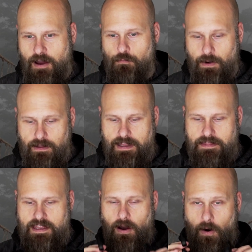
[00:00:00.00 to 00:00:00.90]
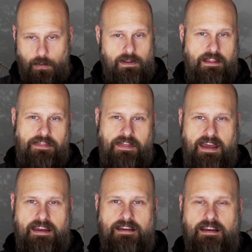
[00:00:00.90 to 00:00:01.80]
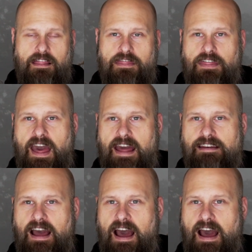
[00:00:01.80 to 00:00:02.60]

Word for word: Really, the only thing that